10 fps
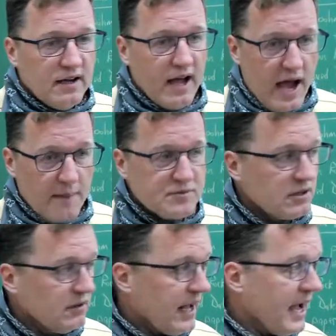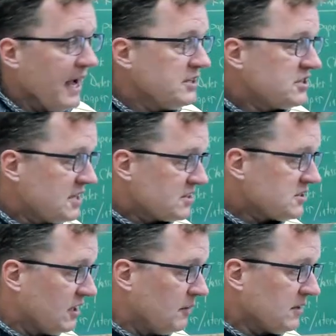absolute age
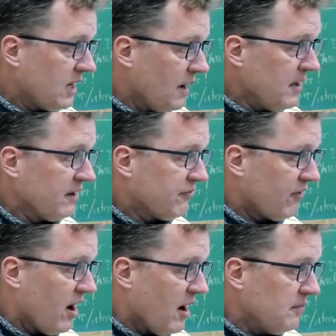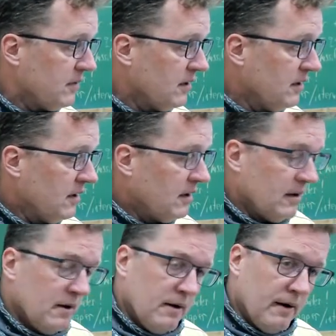system coming from,
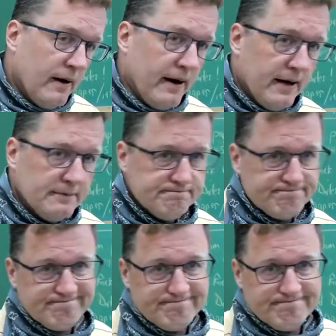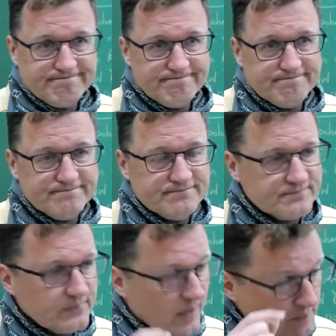um,
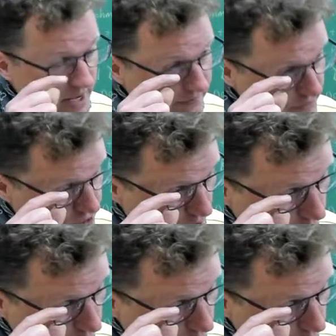I'm not even sure